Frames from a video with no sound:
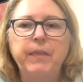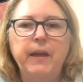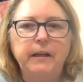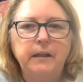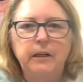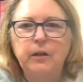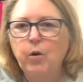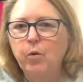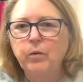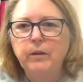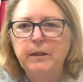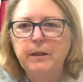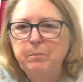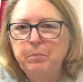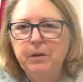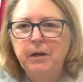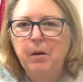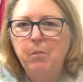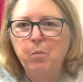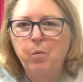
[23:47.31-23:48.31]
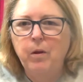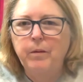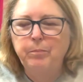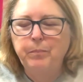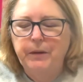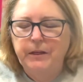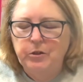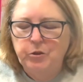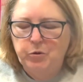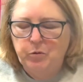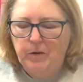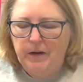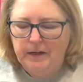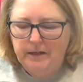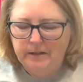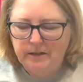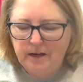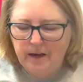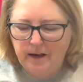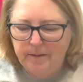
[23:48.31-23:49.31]
I can only put up one picture at a
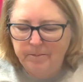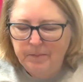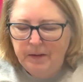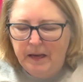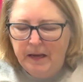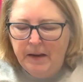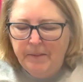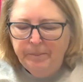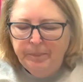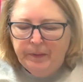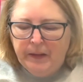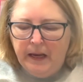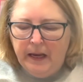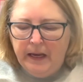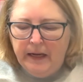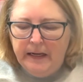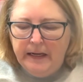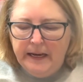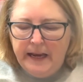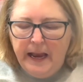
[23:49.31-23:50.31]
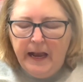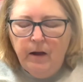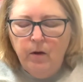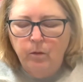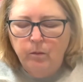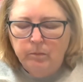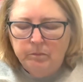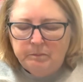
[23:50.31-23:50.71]
time. Anyhow,